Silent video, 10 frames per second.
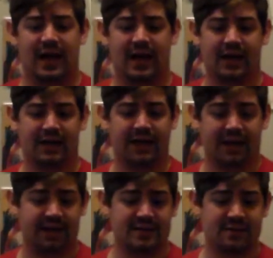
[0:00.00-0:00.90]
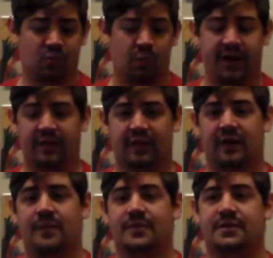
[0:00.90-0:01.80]
and it ends up winning the
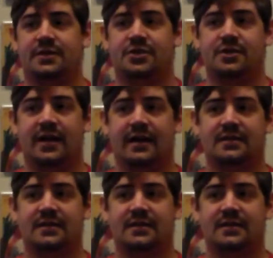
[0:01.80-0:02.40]
competition,